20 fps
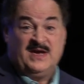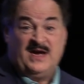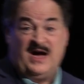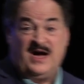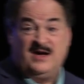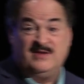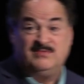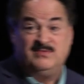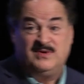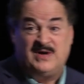
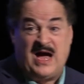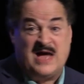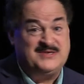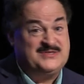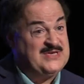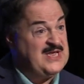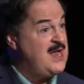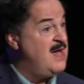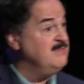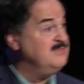uh, I
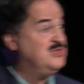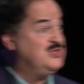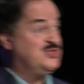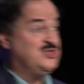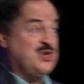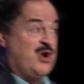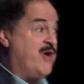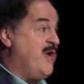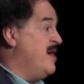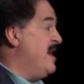said, I'm
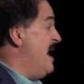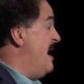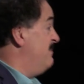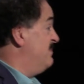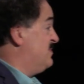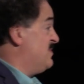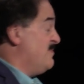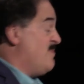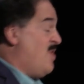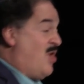stirring up
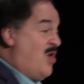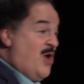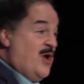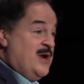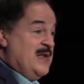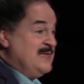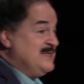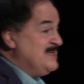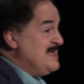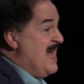some
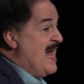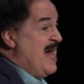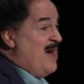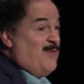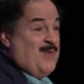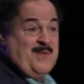hornets now.